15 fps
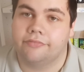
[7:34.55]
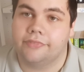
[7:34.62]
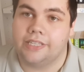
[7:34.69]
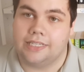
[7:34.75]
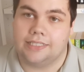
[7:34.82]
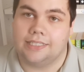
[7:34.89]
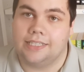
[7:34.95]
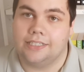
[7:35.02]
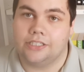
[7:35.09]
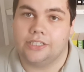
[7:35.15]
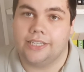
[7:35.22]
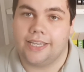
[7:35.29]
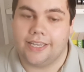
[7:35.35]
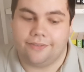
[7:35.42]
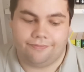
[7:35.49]
And that's
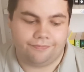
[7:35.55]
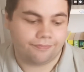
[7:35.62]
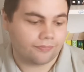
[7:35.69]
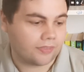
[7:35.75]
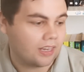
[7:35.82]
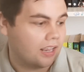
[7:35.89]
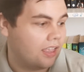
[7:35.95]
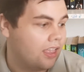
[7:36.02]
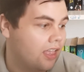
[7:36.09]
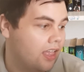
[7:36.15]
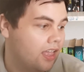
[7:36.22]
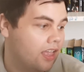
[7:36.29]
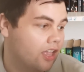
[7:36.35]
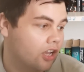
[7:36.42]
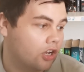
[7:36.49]
literally it.
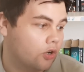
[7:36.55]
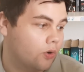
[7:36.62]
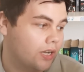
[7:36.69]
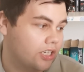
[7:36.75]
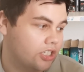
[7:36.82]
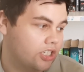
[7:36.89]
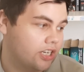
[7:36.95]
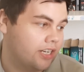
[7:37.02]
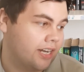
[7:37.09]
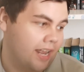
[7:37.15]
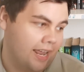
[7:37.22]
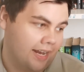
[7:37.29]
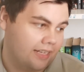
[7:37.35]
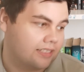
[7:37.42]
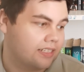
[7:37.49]
Question
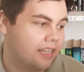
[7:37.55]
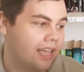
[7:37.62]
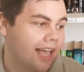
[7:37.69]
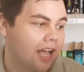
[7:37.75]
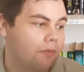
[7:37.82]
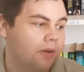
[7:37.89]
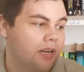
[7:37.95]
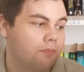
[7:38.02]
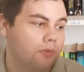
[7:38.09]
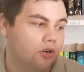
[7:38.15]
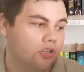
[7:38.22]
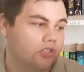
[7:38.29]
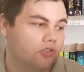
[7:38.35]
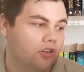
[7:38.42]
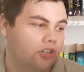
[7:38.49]
eight. How many
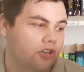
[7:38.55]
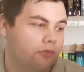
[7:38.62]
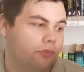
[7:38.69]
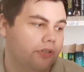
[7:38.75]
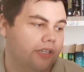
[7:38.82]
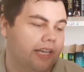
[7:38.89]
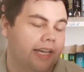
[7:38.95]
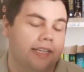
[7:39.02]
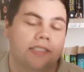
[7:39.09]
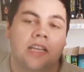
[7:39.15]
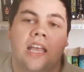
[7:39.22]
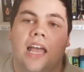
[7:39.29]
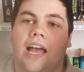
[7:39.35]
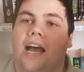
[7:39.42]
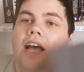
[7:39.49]
books are on your bookcase?
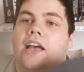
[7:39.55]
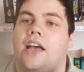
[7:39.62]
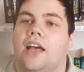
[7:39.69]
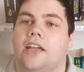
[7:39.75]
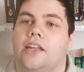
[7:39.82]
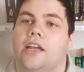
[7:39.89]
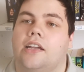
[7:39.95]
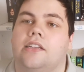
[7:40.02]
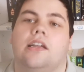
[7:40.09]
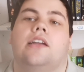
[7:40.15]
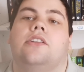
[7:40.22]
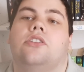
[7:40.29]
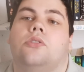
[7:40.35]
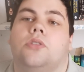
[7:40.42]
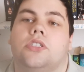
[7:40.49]
I, I, I
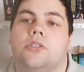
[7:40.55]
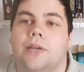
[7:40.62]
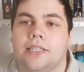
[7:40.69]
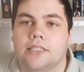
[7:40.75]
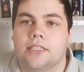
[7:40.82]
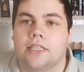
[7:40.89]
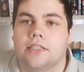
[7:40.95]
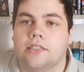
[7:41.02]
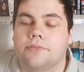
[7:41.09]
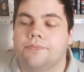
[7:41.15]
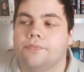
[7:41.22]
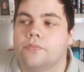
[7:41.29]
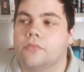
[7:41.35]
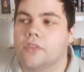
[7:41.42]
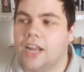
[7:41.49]
don't want to answer this.
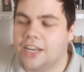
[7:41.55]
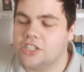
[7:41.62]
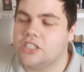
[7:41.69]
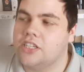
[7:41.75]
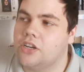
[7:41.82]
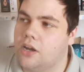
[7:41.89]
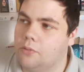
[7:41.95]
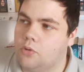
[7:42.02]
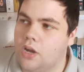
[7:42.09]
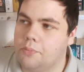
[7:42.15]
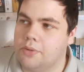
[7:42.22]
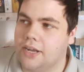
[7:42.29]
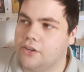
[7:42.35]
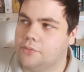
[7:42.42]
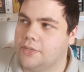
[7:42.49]
Actually, no, I'm quite
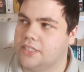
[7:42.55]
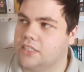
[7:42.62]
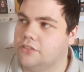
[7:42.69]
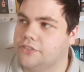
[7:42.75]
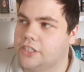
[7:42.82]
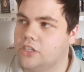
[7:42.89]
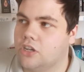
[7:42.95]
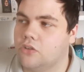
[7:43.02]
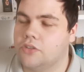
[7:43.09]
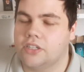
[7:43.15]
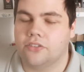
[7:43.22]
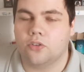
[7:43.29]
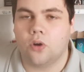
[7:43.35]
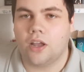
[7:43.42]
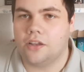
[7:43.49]
proud of myself. I got rid
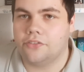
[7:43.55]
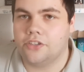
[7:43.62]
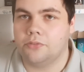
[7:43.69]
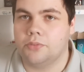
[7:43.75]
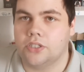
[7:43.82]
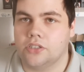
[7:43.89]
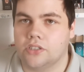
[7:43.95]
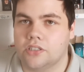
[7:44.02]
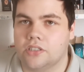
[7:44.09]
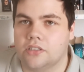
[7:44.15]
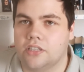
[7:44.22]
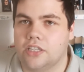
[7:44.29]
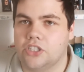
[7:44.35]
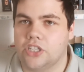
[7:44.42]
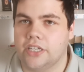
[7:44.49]
of quite a few books
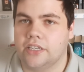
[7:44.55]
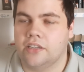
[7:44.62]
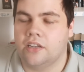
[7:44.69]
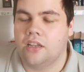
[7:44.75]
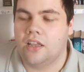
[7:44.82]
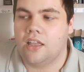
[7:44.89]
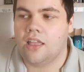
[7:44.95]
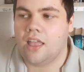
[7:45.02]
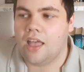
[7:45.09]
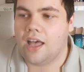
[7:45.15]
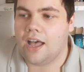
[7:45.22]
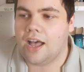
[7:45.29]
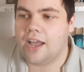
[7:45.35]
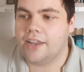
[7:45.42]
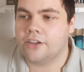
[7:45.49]
this year.
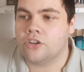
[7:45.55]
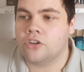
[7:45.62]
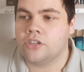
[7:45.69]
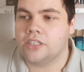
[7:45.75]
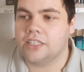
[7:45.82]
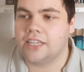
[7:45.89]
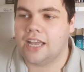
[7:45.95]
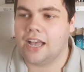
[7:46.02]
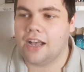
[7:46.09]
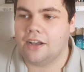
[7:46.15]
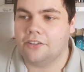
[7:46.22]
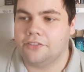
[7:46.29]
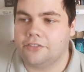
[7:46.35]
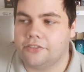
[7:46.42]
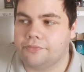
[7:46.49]
I currently
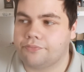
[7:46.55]
have,